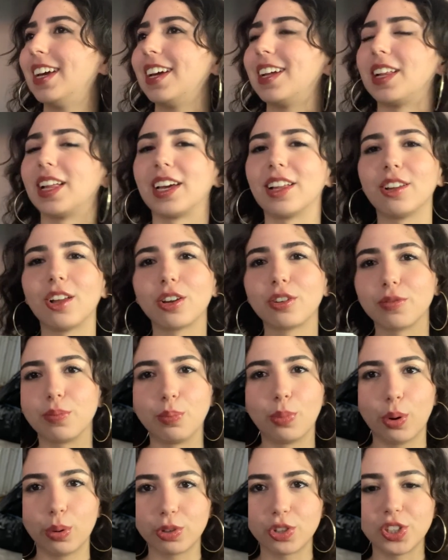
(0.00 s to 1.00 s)
like a lot of
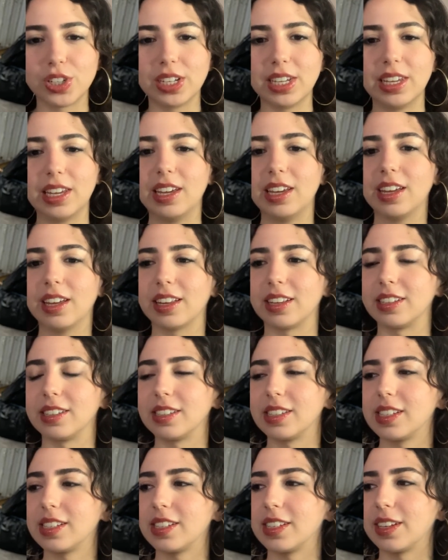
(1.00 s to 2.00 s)
mochi
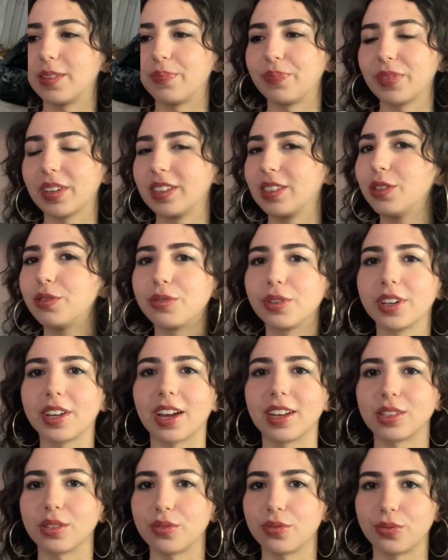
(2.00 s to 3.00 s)
and different
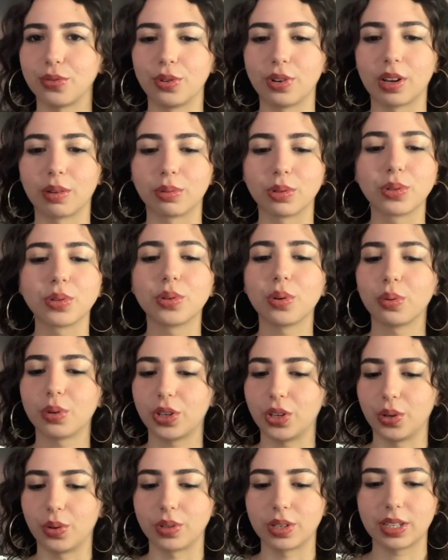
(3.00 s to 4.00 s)
kinds of food. That was so
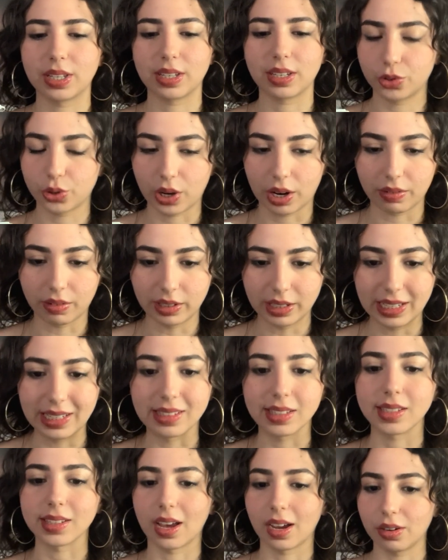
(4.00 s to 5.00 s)
cute. Travel
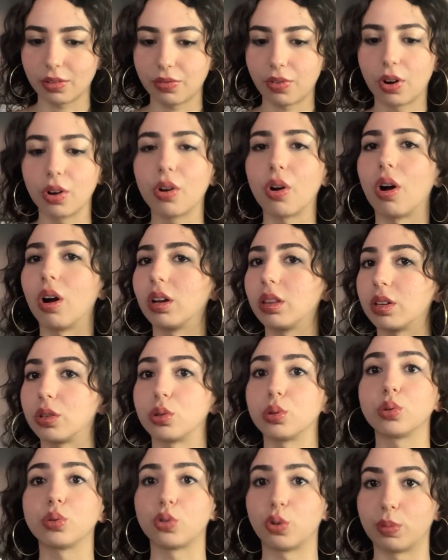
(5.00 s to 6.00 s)
inside of Hong Kong,
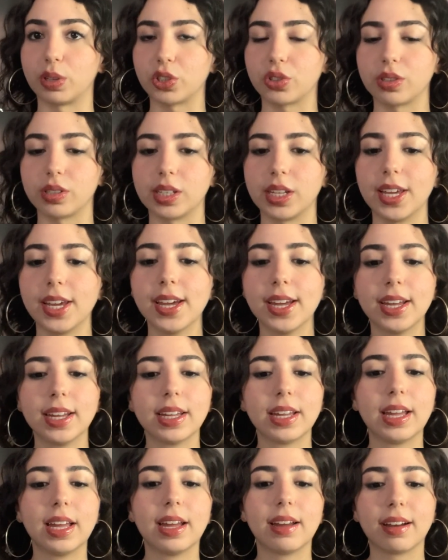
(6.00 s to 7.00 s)
there's so much to see.
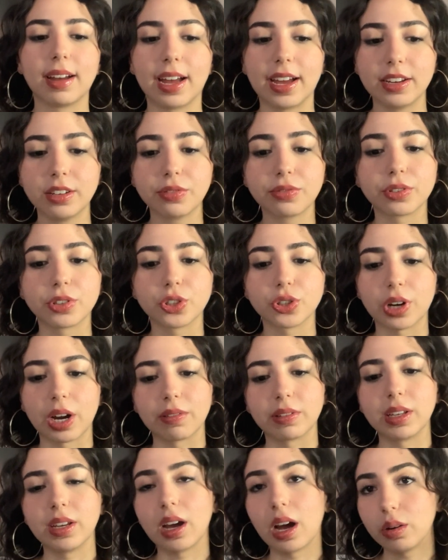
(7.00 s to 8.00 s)
And for
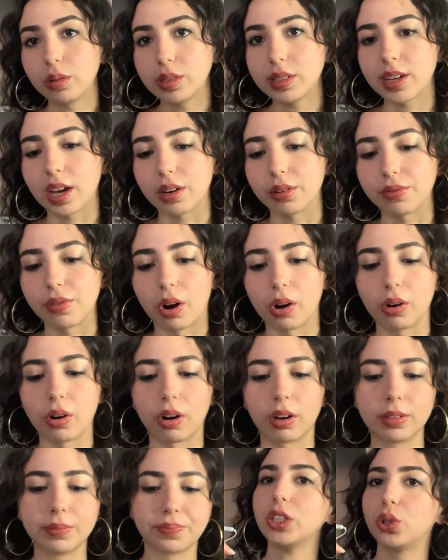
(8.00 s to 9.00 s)
traveling outside of Hong
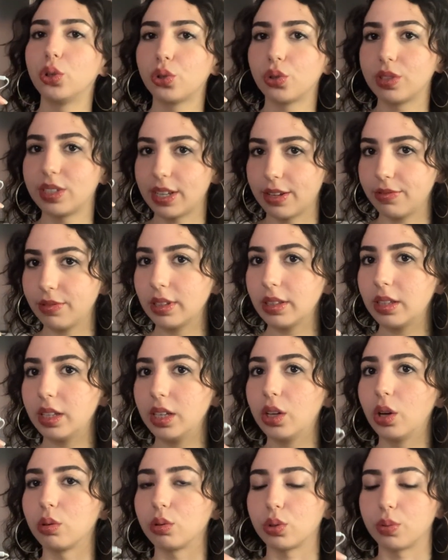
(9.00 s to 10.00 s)
Kong, you should definitely
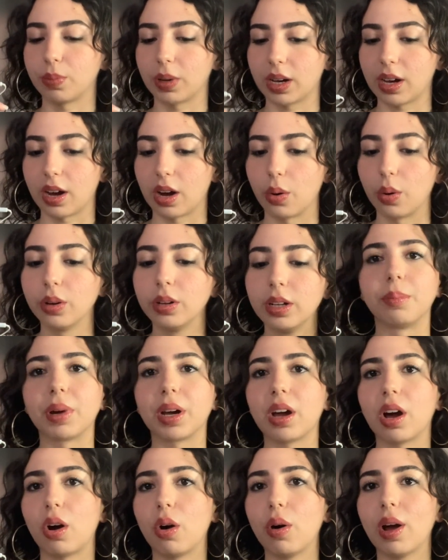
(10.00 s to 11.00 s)
go to Macau.
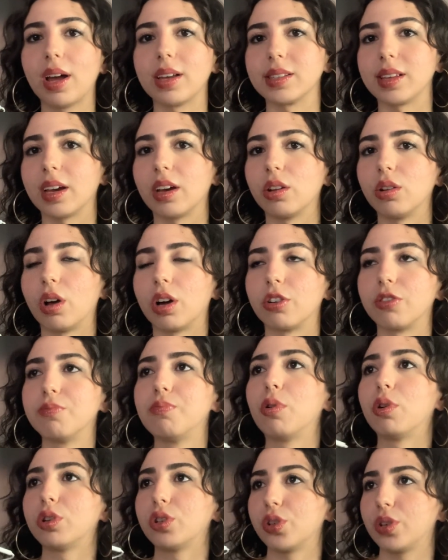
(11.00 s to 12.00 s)
Macau has like a lot of
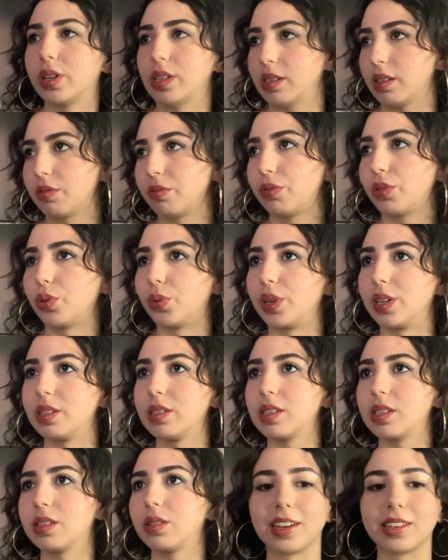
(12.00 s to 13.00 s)
Portuguese
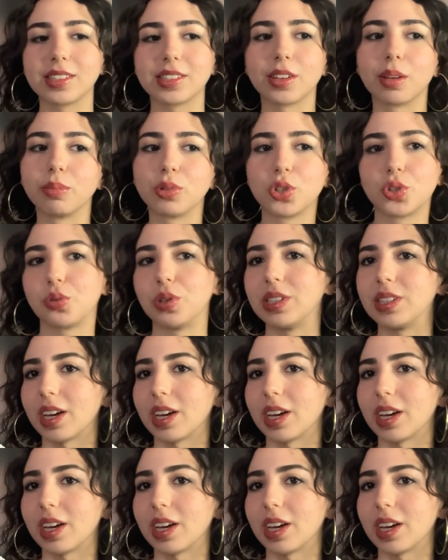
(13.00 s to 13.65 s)
influence. Like some streets